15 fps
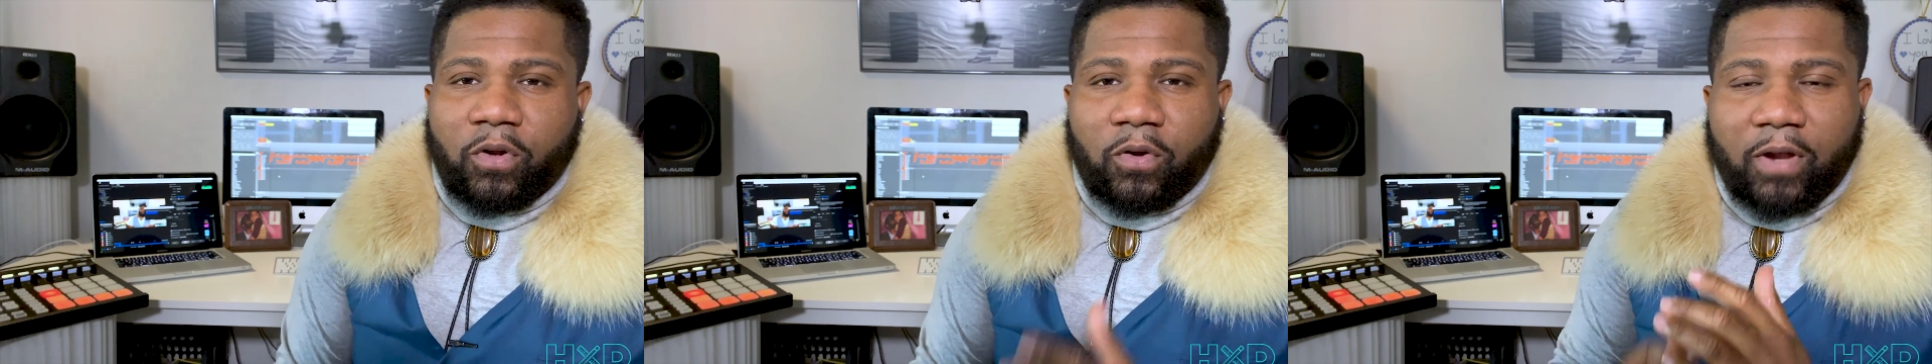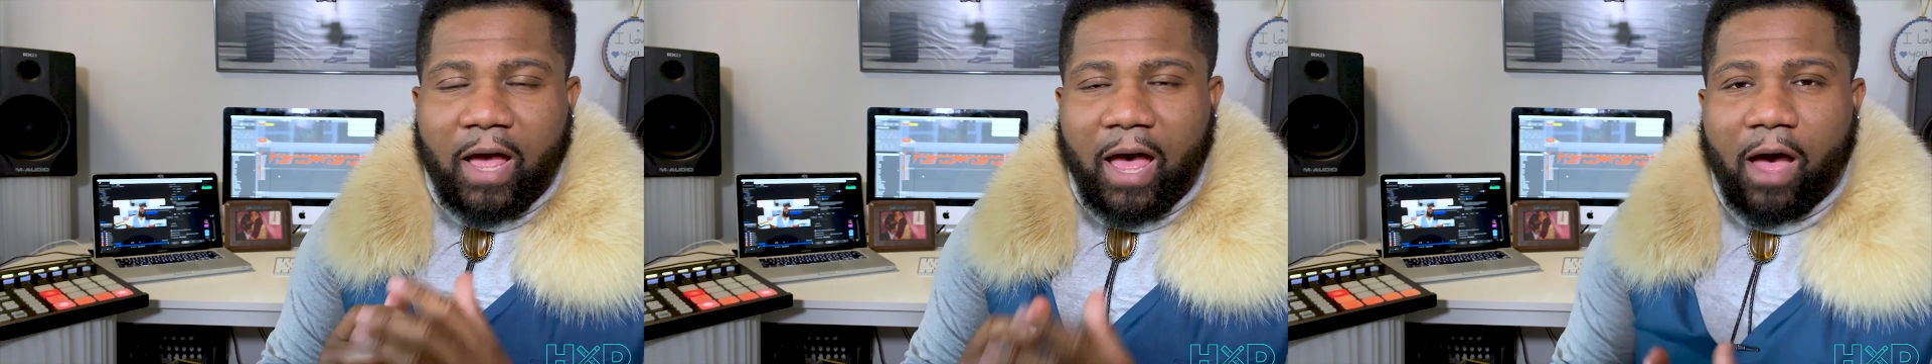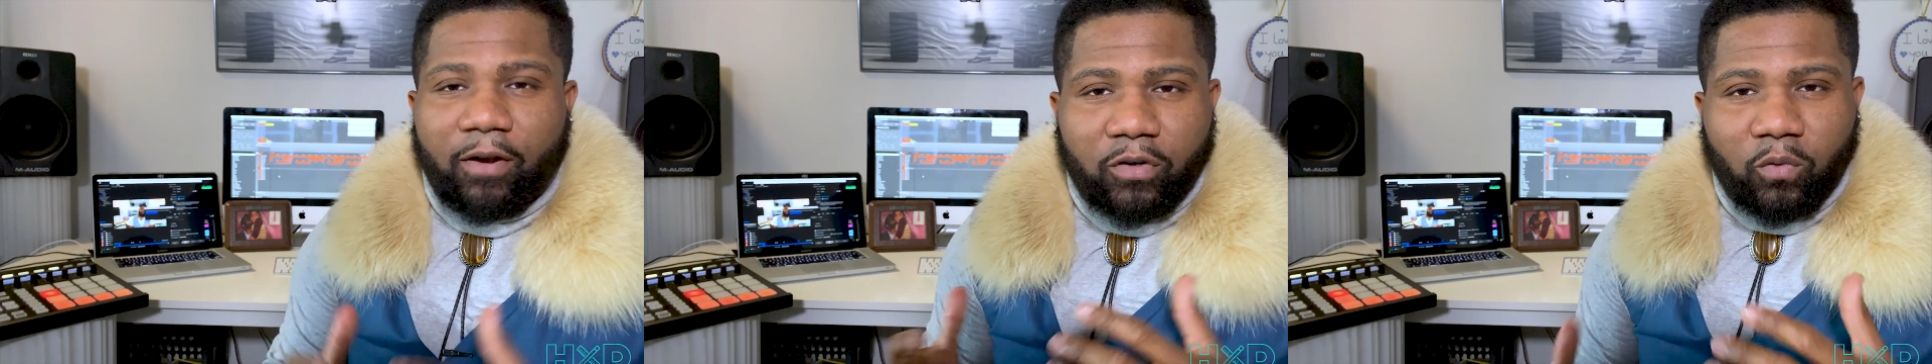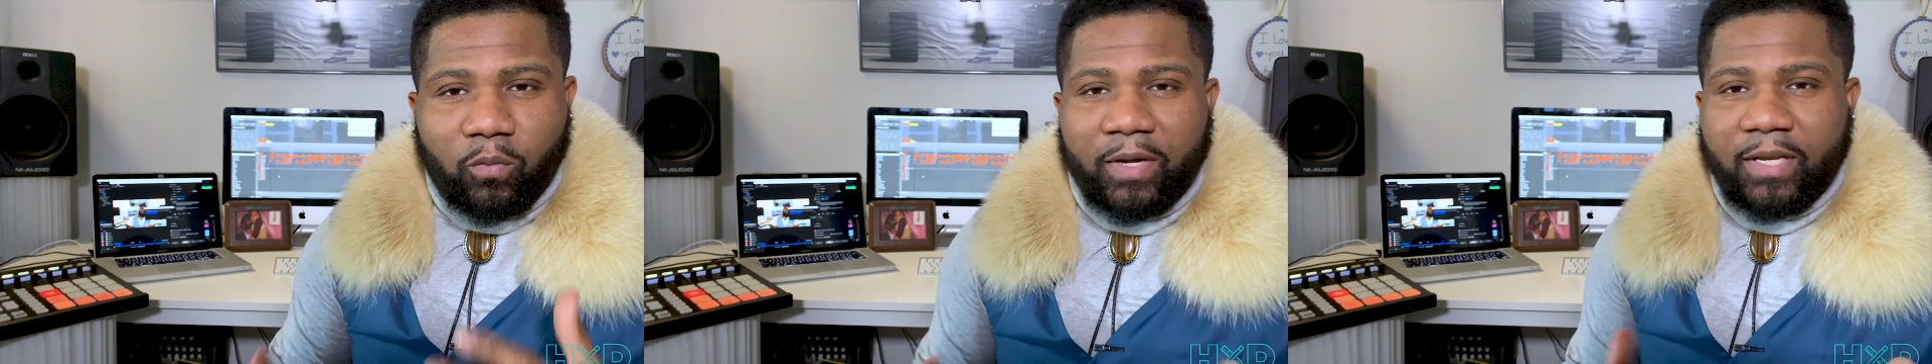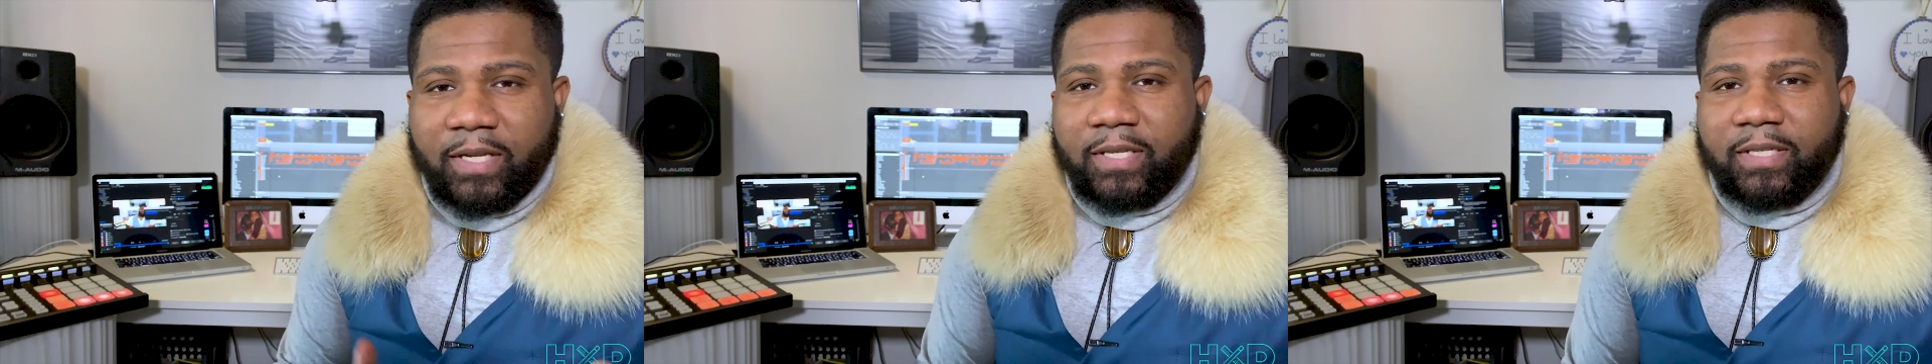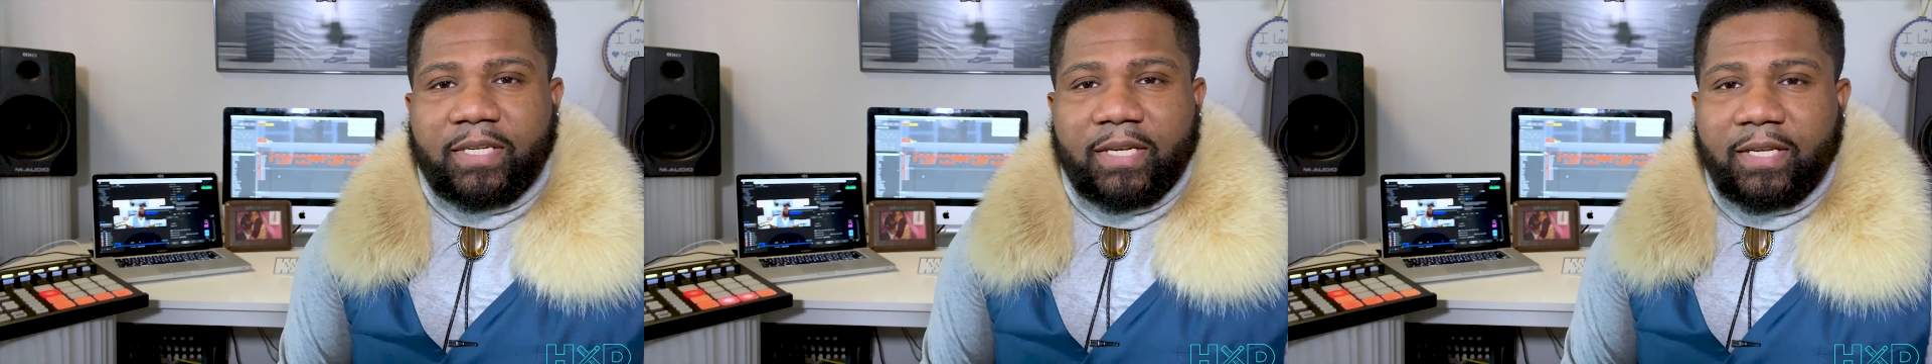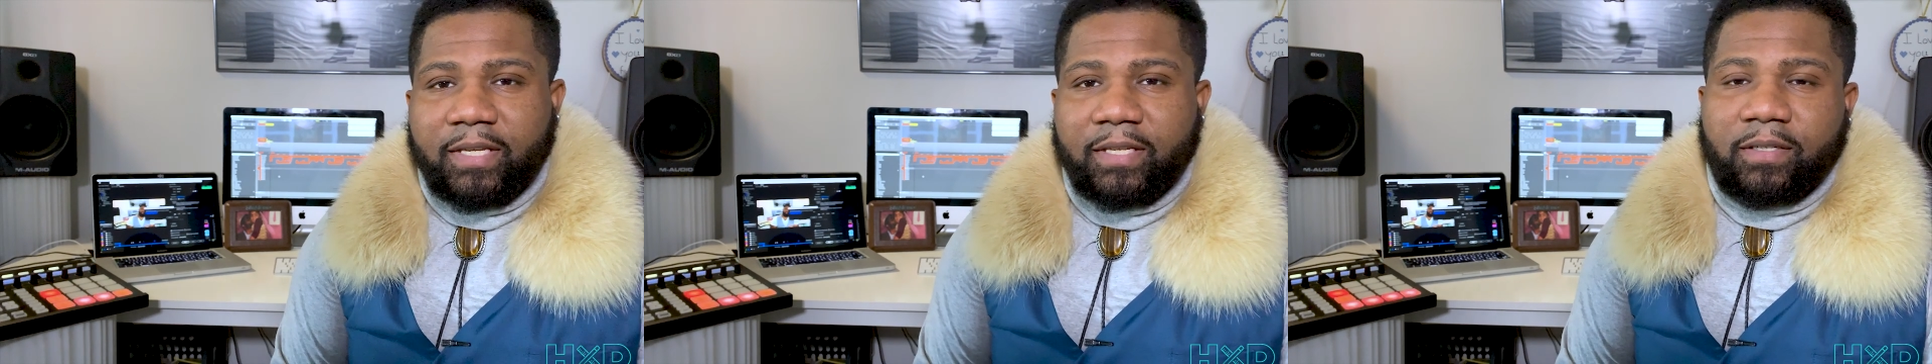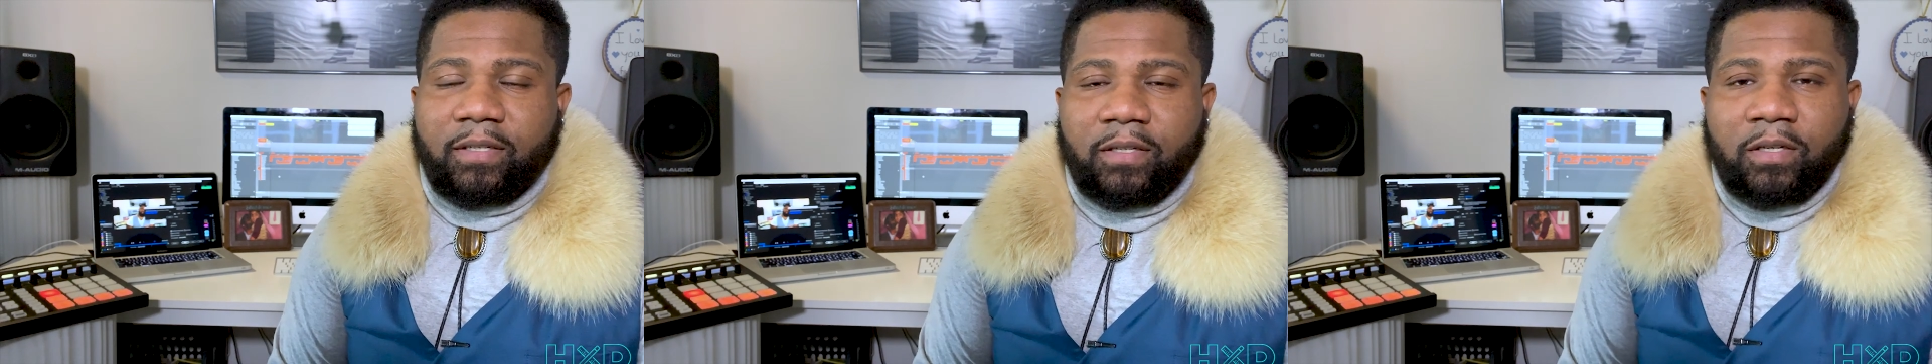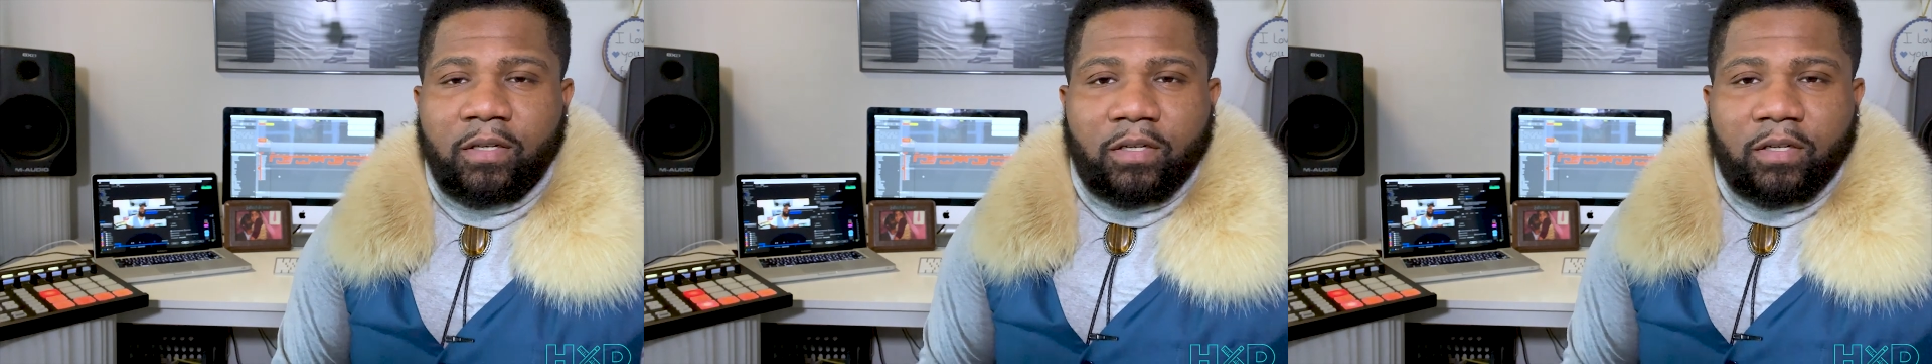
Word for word: on how to win in 10